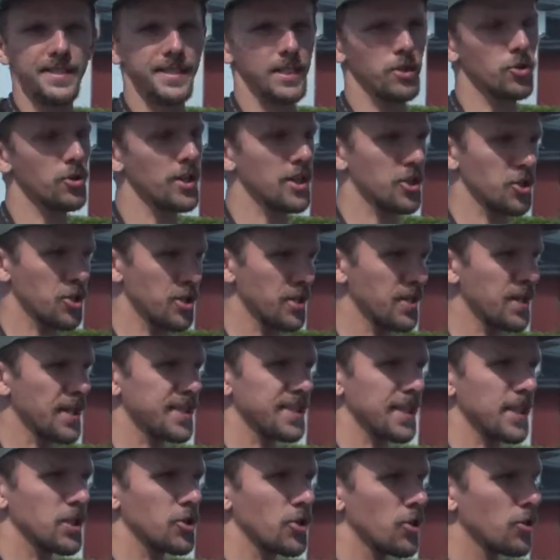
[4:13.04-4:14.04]
secretion, as
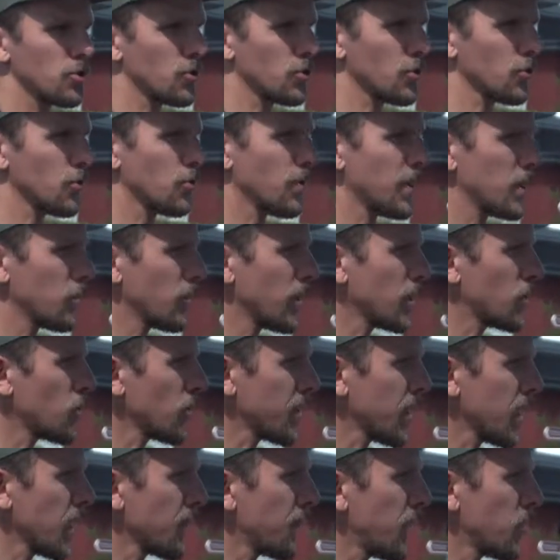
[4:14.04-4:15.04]
I told you when we're
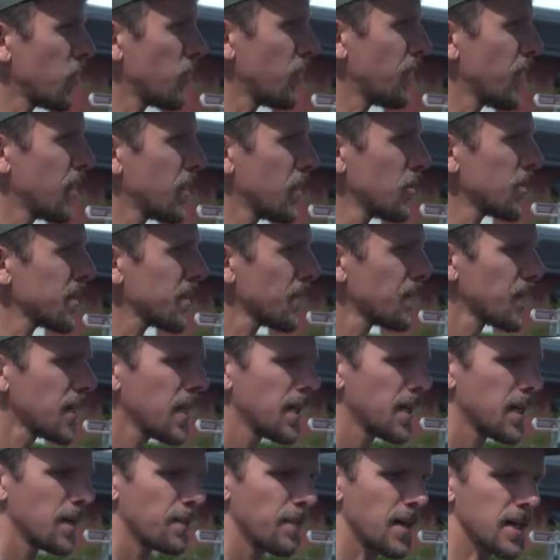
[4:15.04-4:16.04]
talking about feathers.
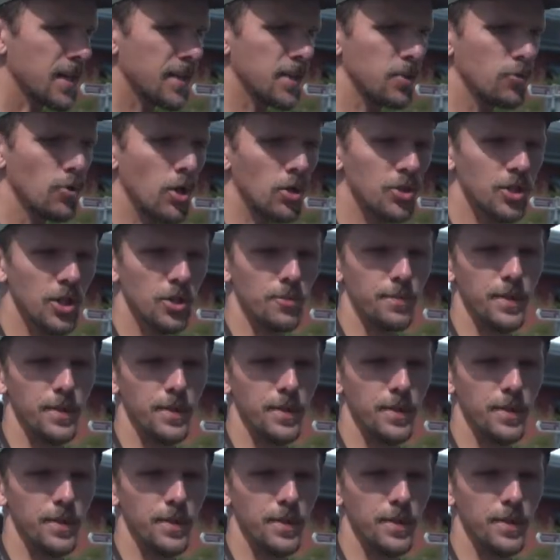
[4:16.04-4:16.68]
But the water